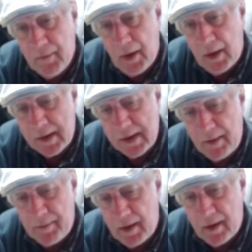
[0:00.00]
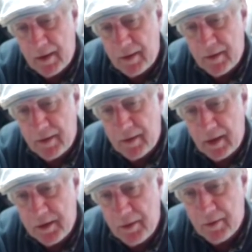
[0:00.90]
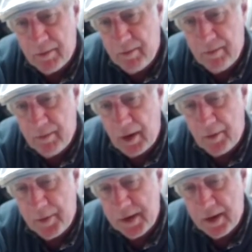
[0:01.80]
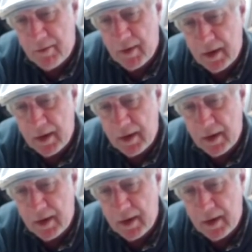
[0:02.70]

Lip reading: I accept that. I think that you're 100% right.